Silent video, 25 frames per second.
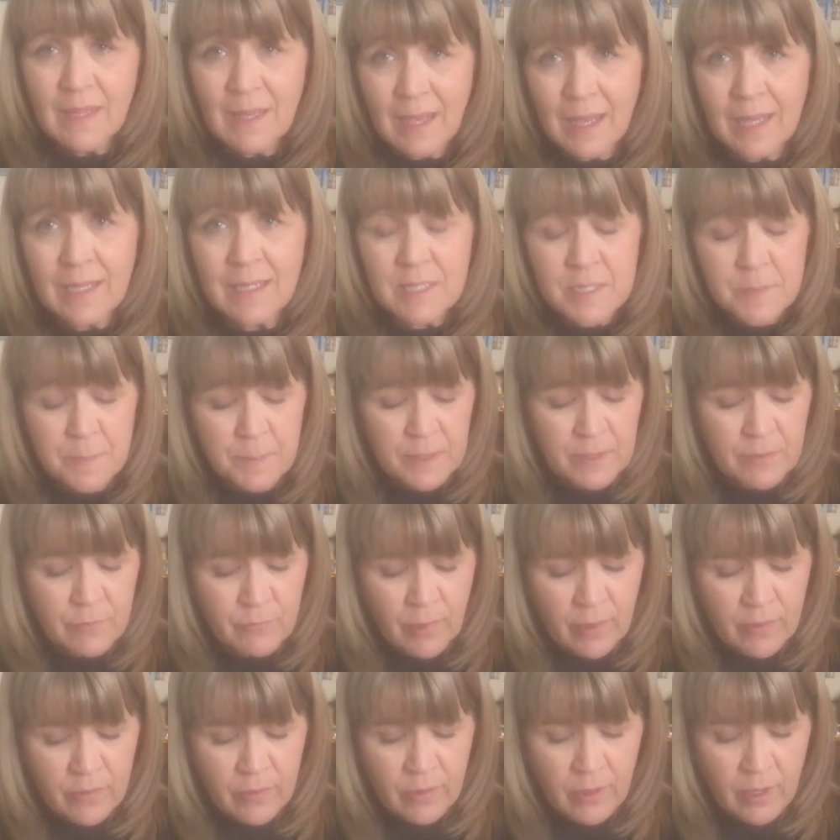And it's been
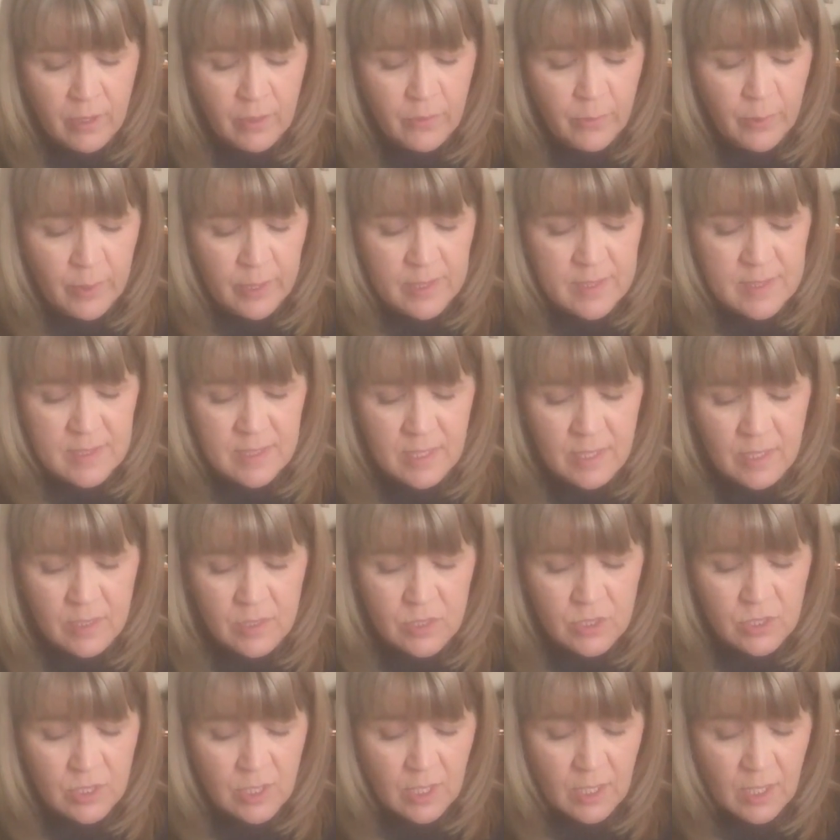rather a quick
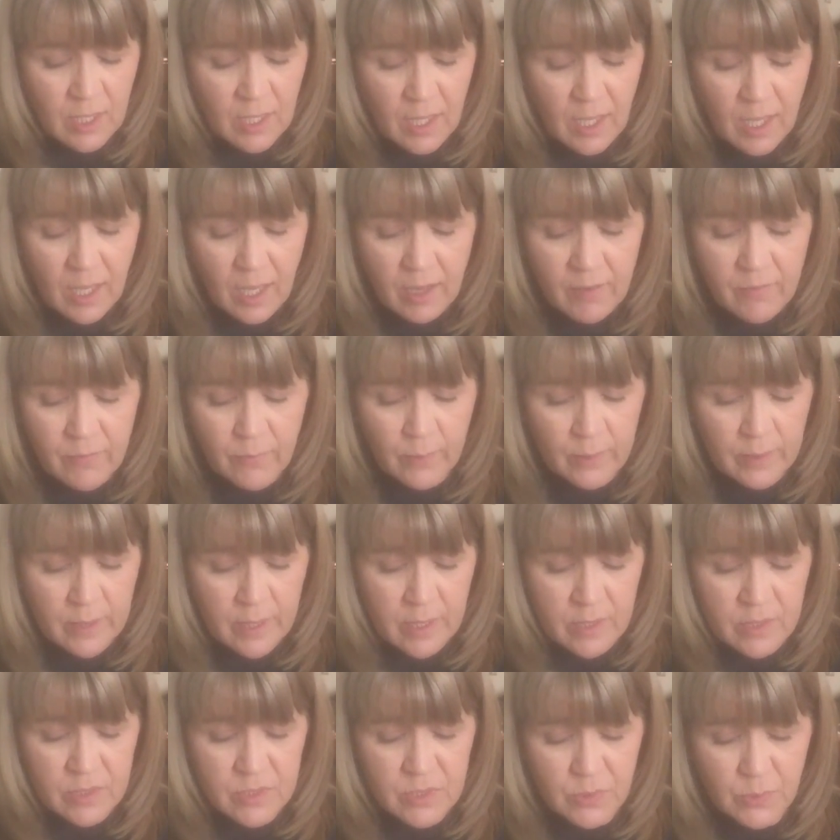stitch. I've really
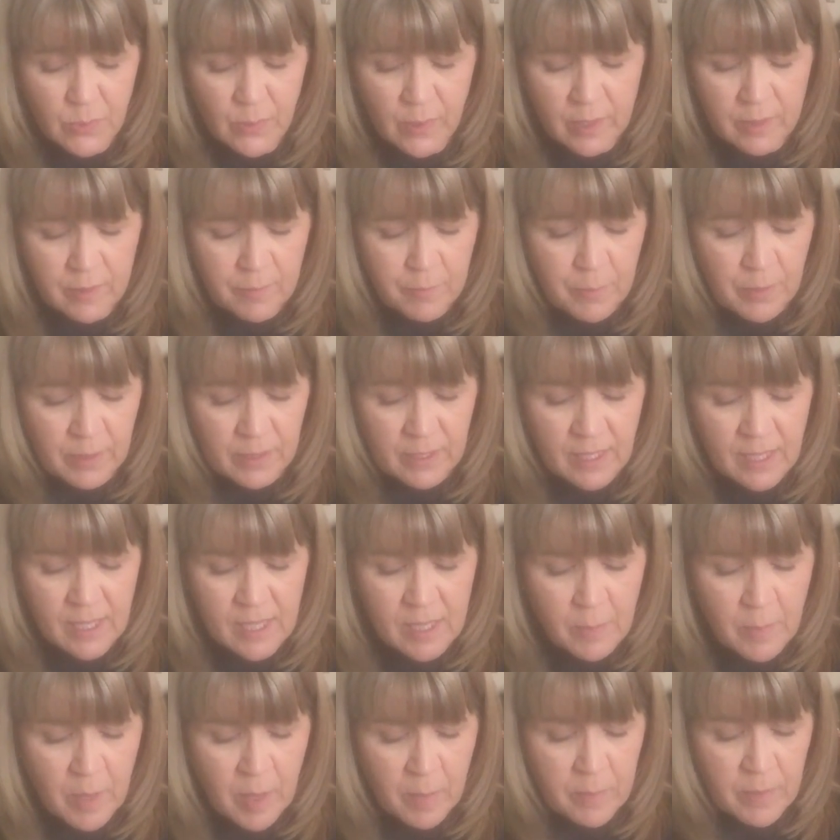enjoyed picking
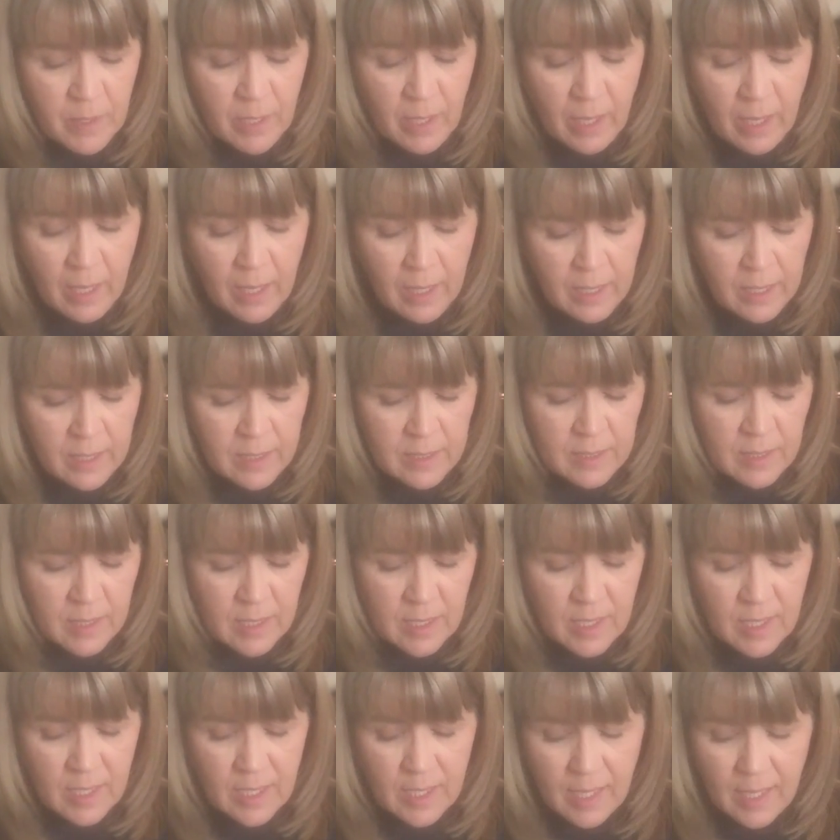him up at night
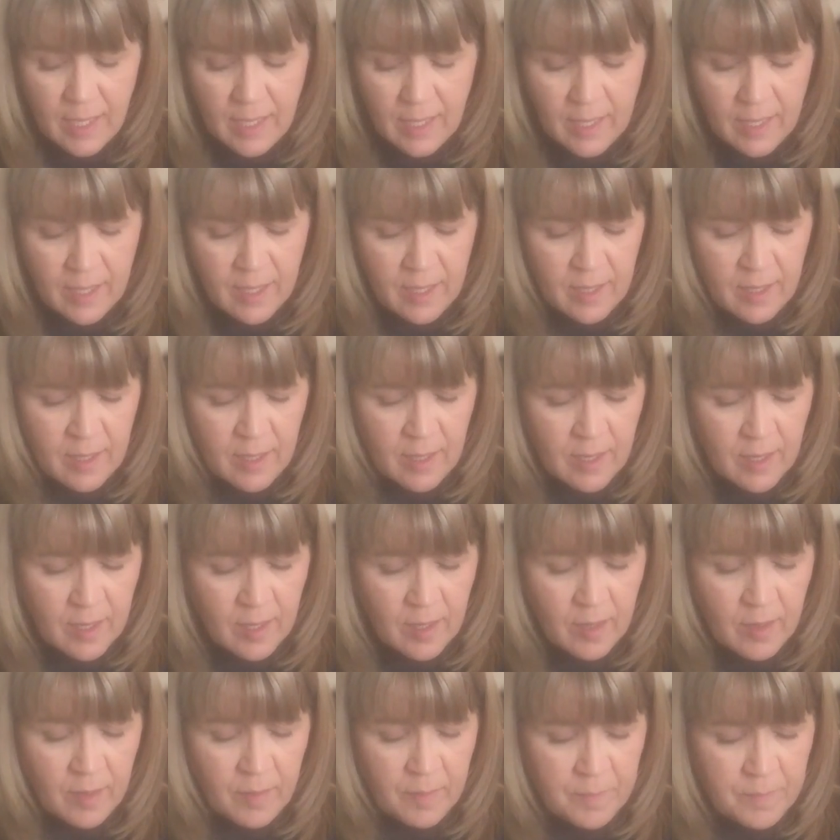and
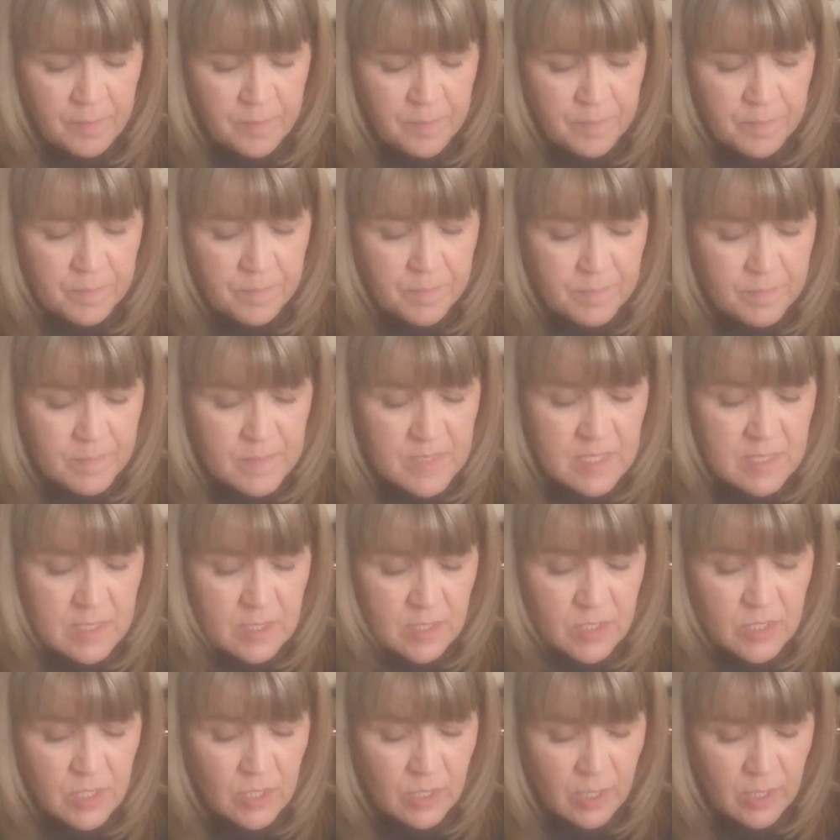
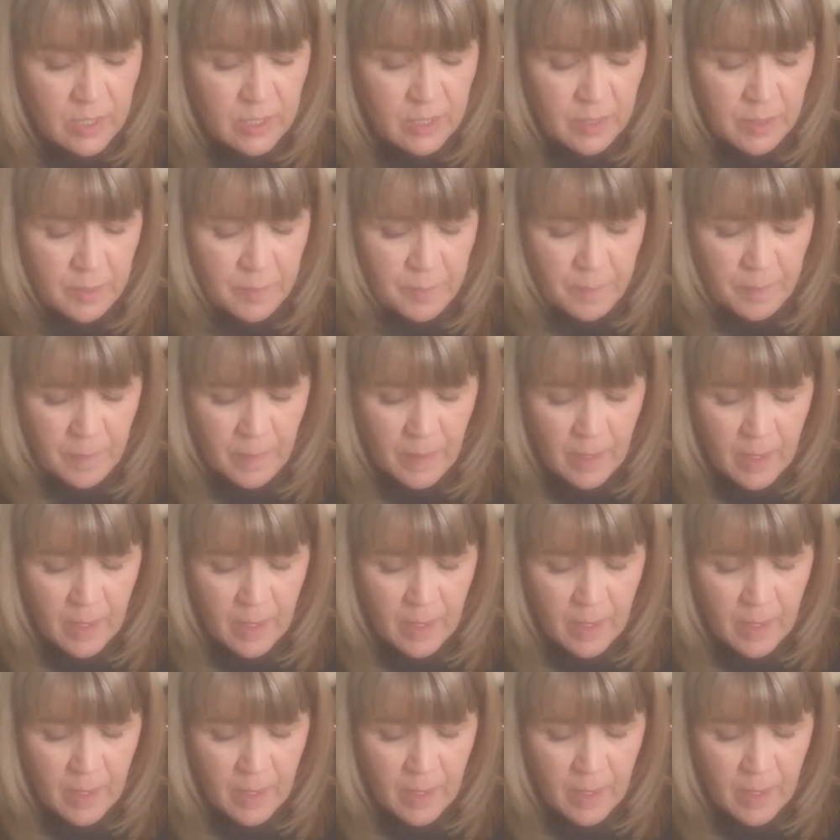stitching on him.